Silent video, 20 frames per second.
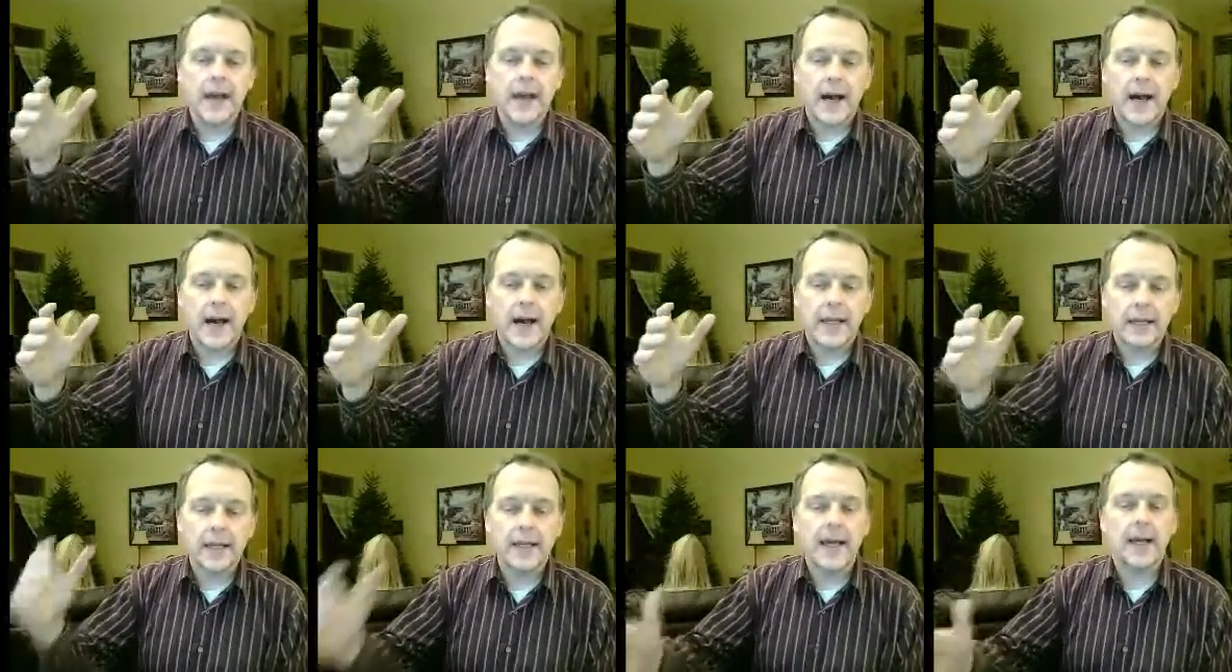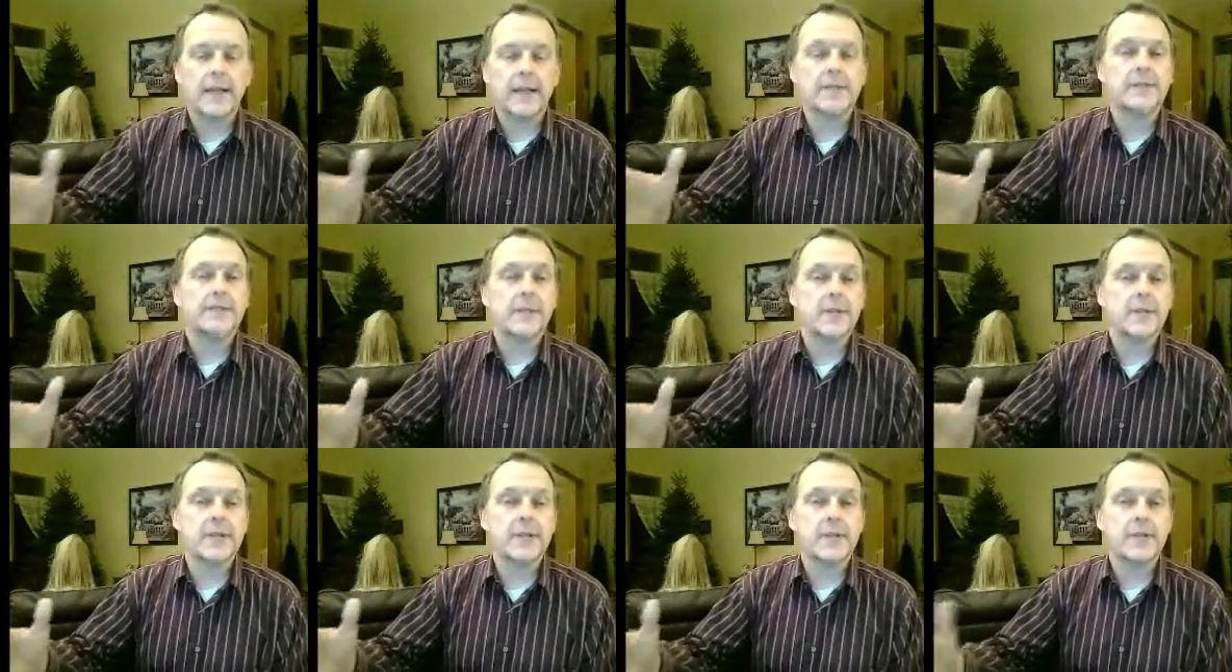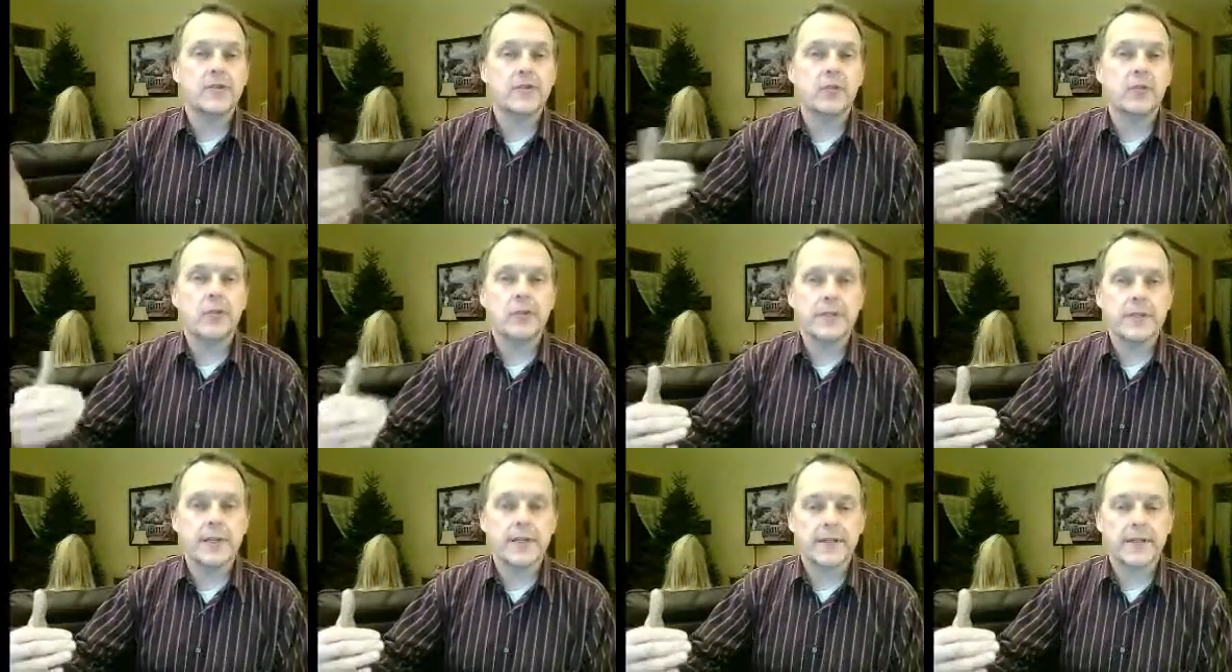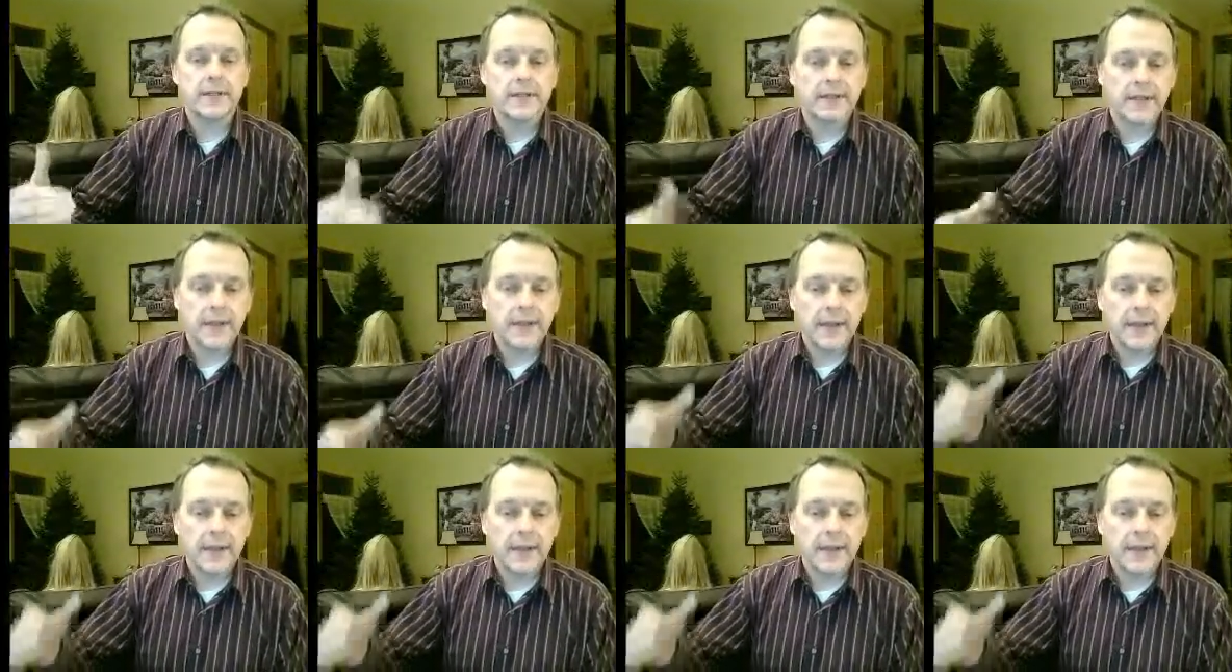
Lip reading: on God's mercy towards us.